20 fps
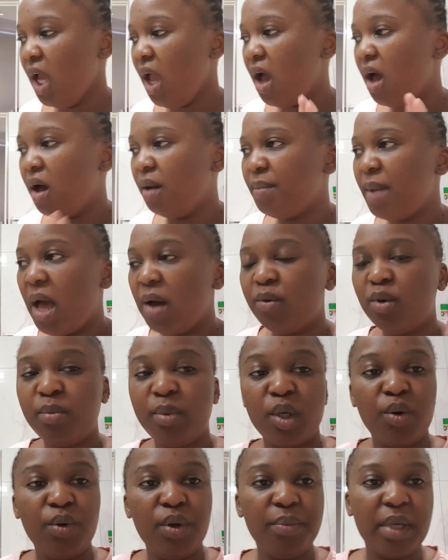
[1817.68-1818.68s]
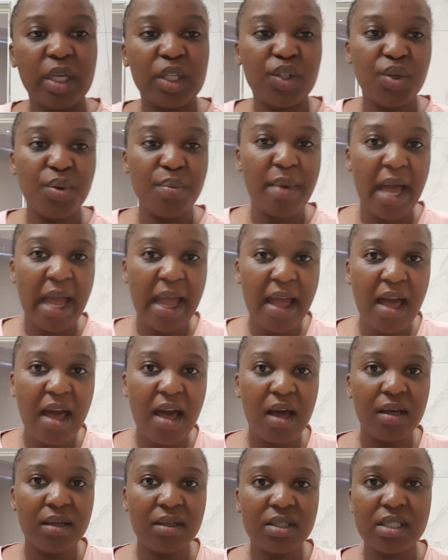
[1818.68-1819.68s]
I will be going back to my
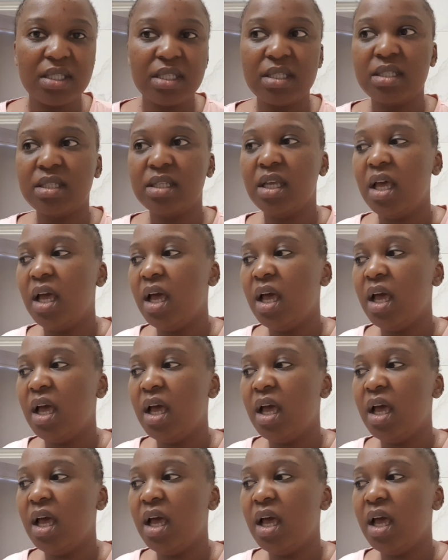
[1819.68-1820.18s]
house.